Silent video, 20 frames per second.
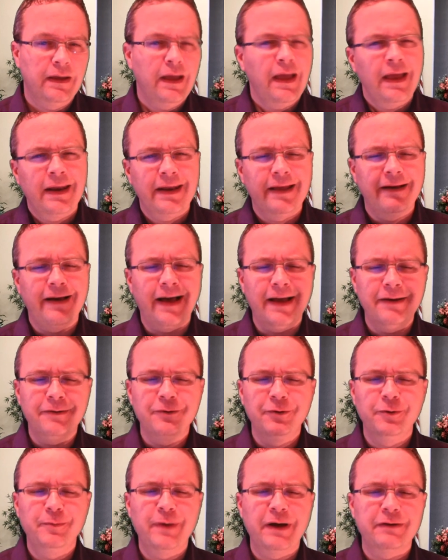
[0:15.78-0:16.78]
Now, I don't
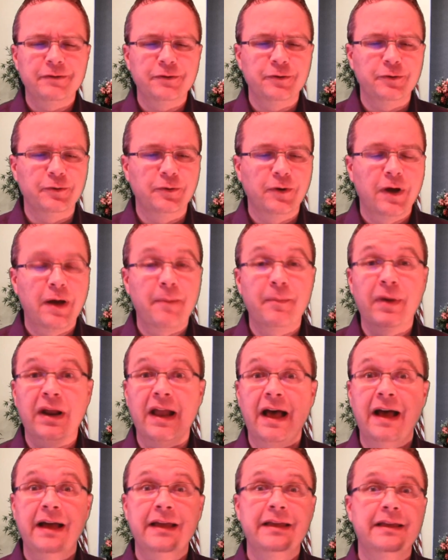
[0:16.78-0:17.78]
know about you, but
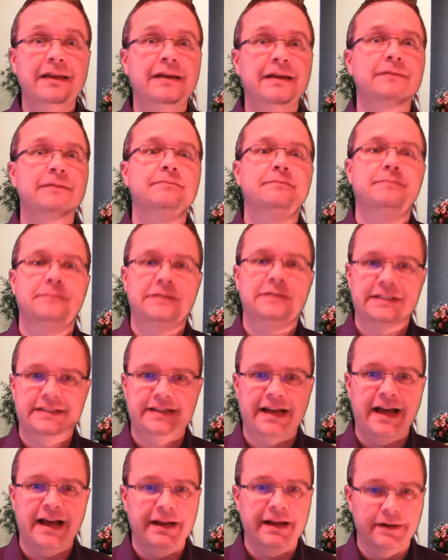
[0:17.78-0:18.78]
I am
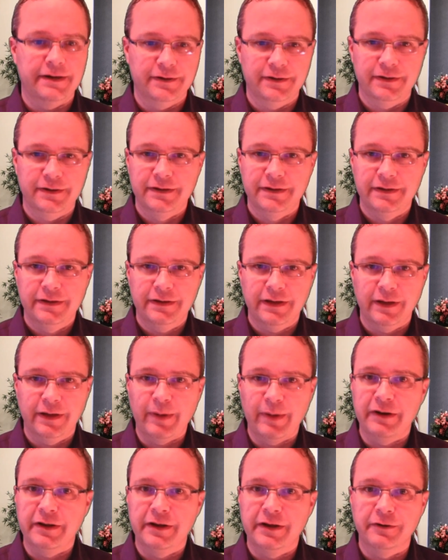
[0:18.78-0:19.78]
tired
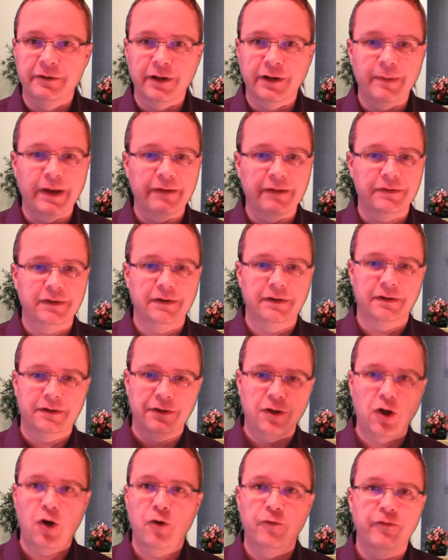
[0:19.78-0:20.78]
about hearing about the
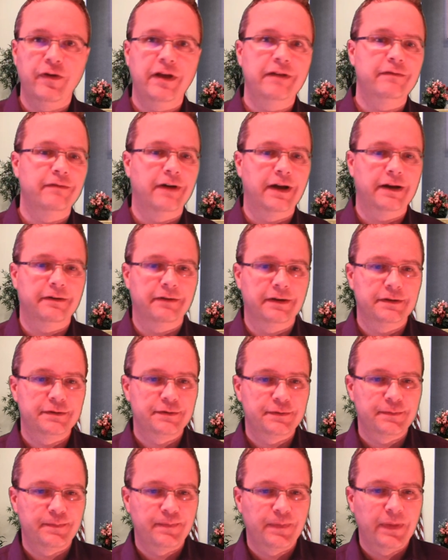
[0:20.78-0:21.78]
COVID virus.
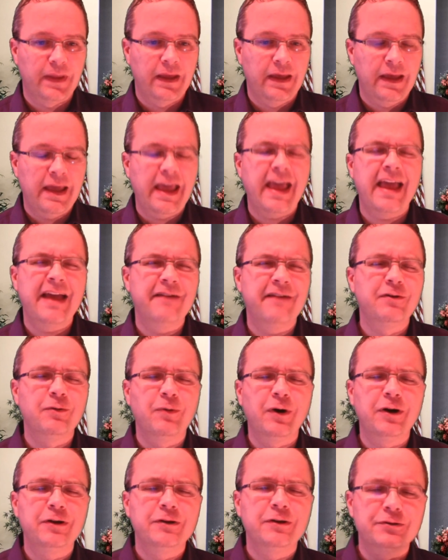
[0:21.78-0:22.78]

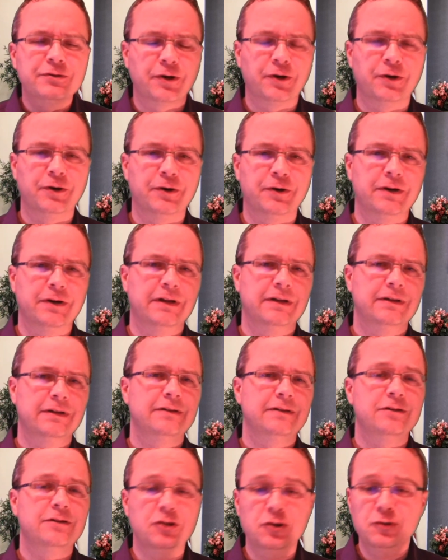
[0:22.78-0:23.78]
Everywhere you turn,
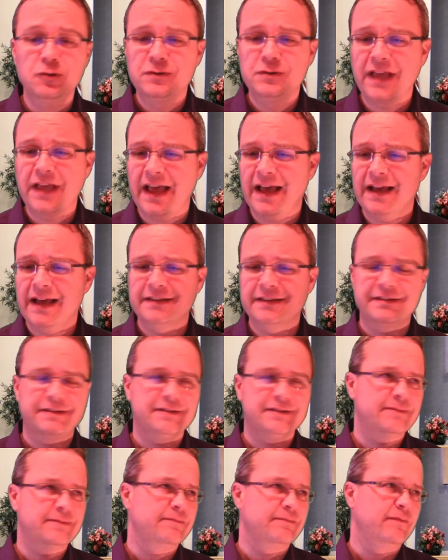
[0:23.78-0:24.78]
newscasts,
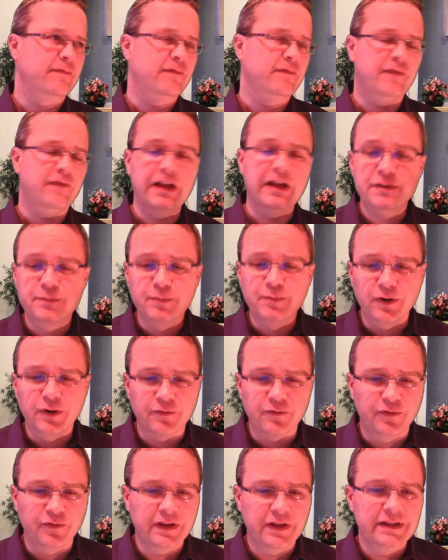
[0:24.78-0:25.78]
Facebook
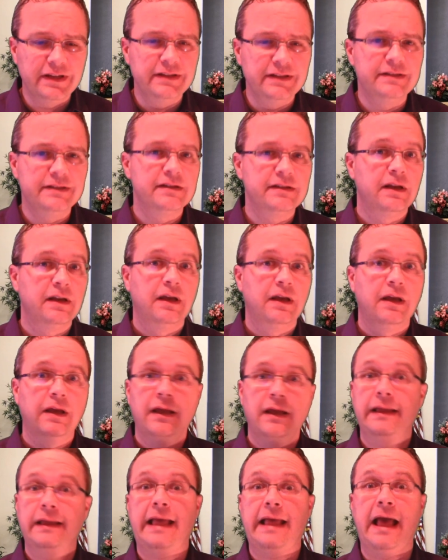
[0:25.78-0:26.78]
feeds,
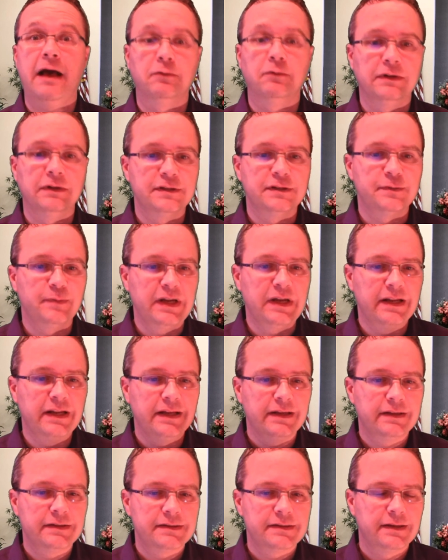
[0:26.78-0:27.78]
countless
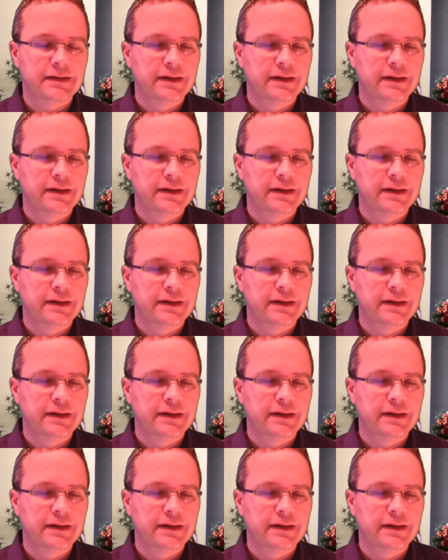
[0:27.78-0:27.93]
meetings.